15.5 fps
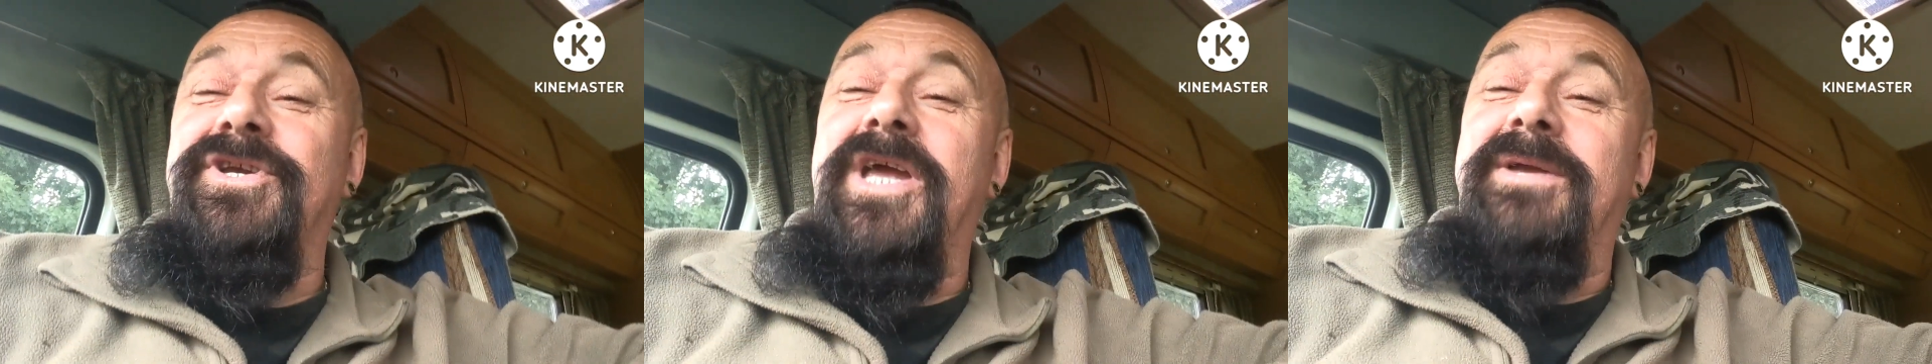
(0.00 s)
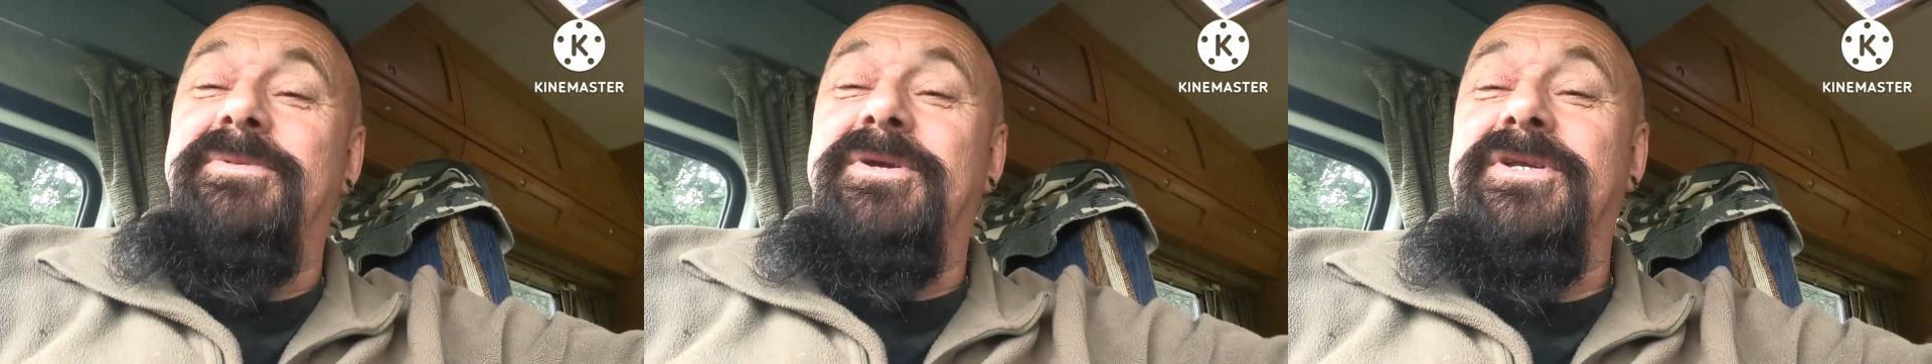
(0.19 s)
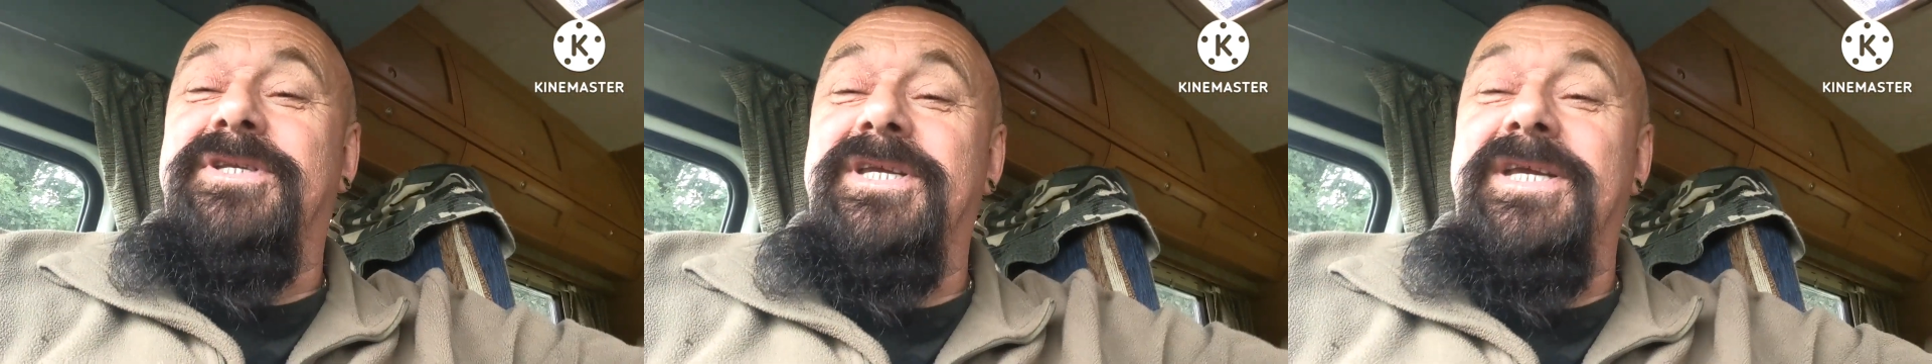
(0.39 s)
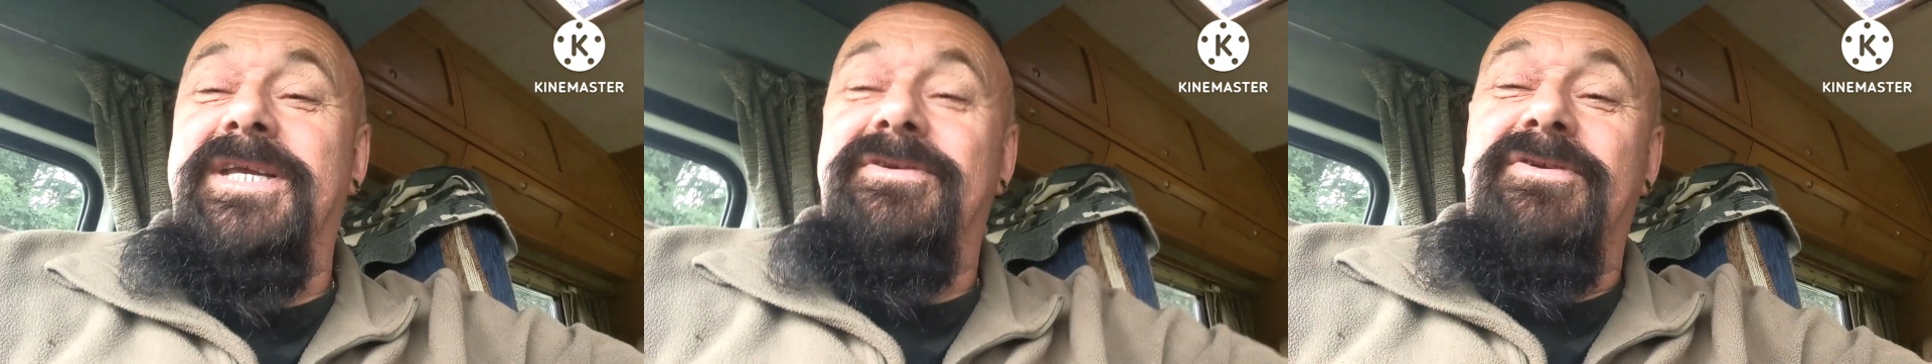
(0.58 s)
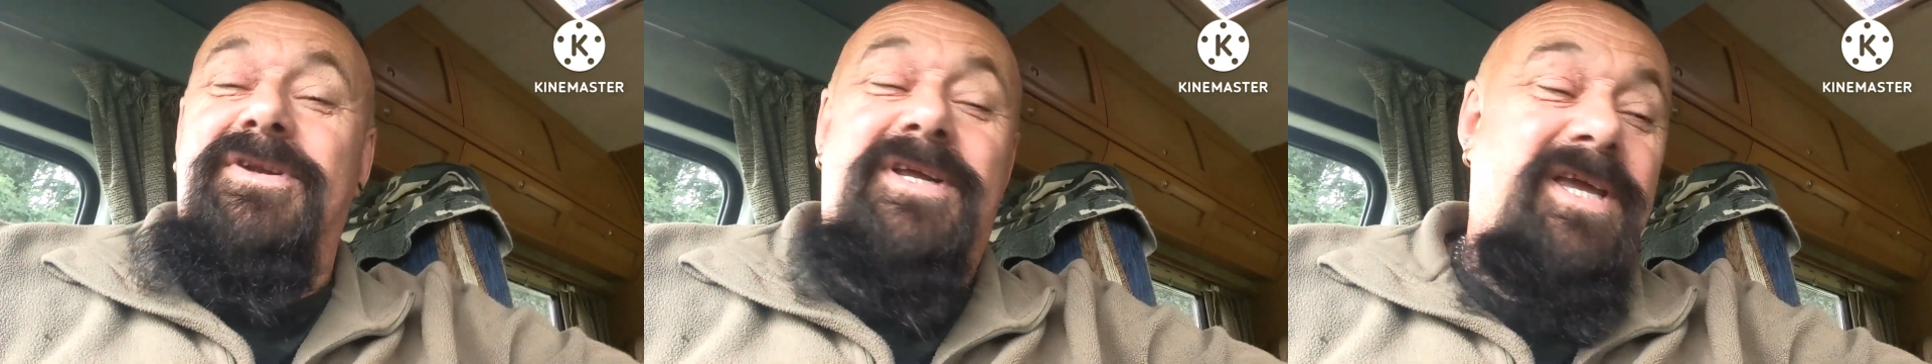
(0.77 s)
Jamie and
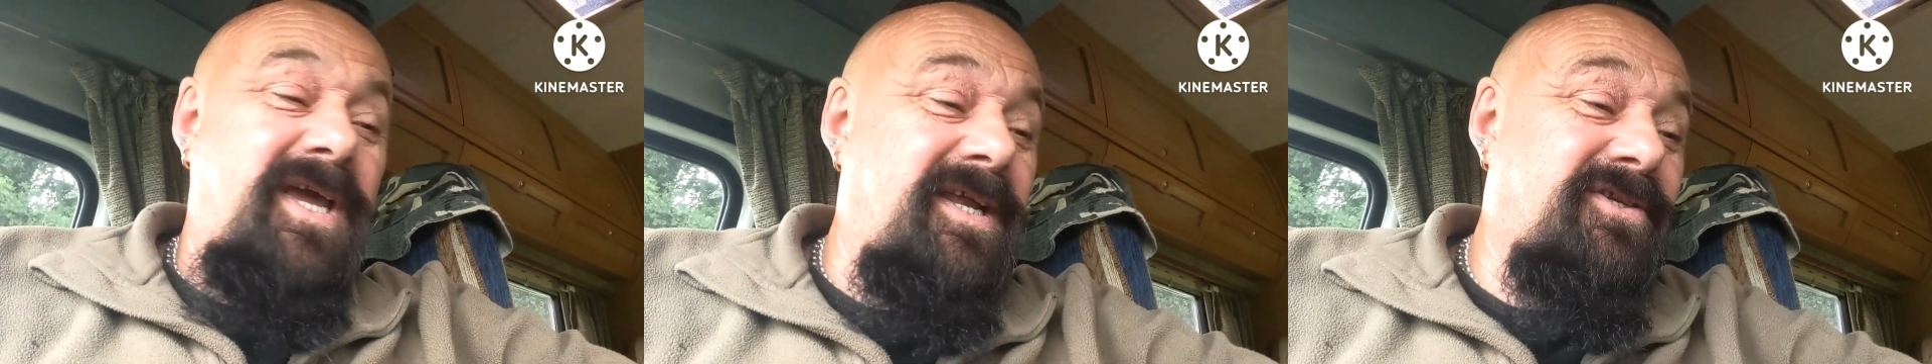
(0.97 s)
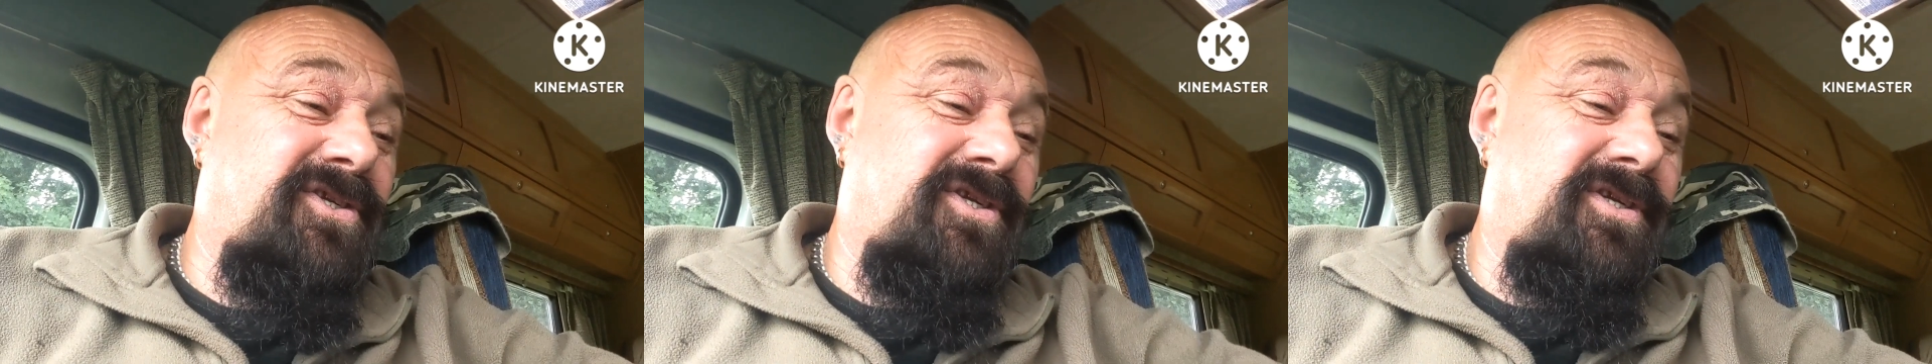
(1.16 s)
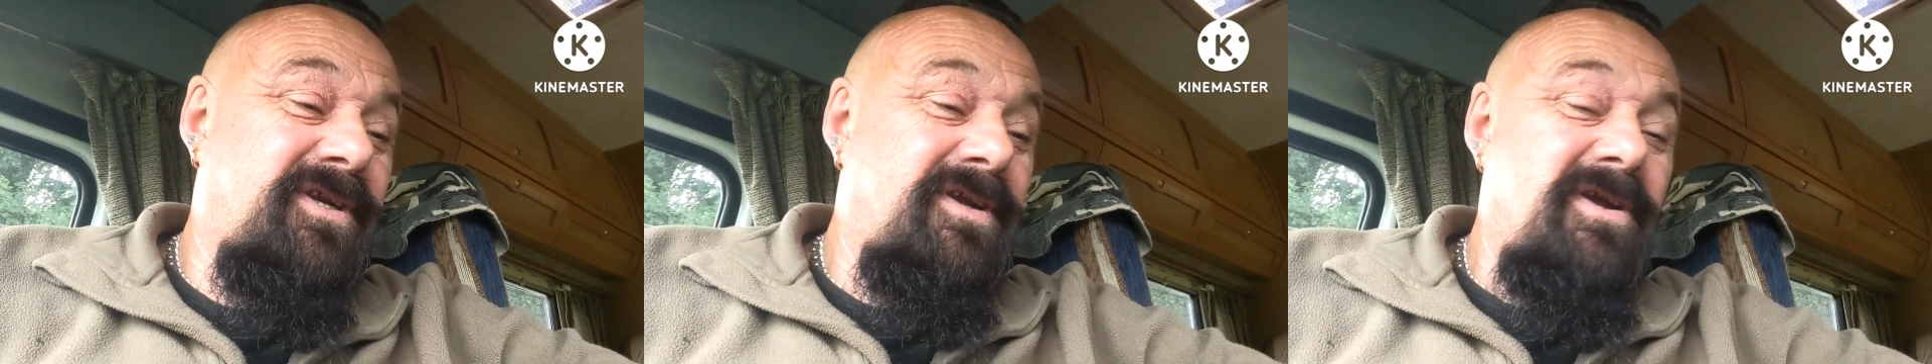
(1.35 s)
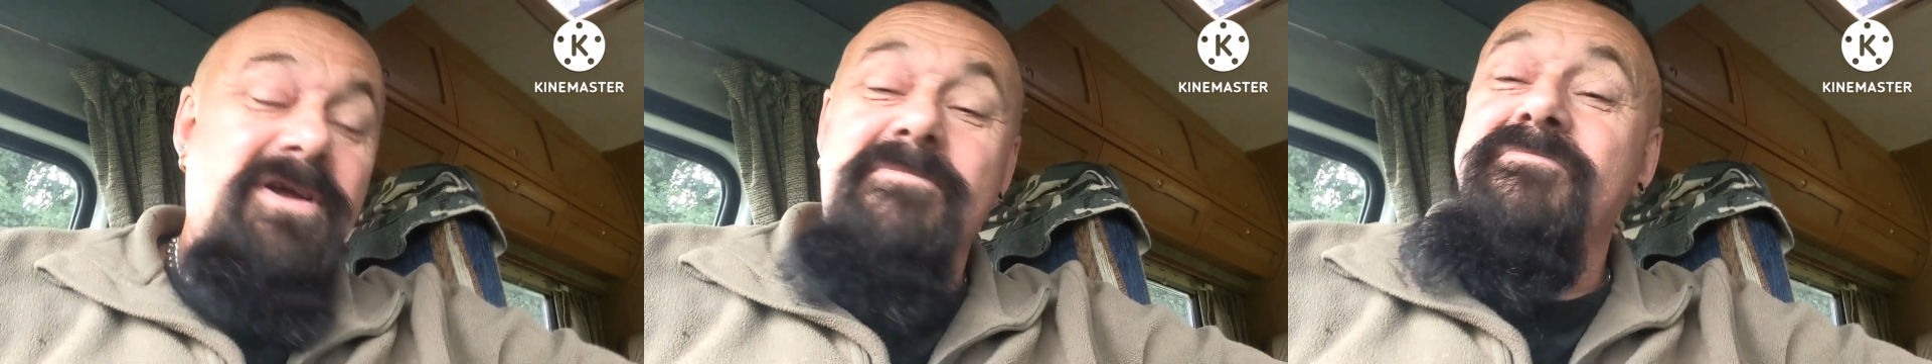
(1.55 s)
Tina and the kids.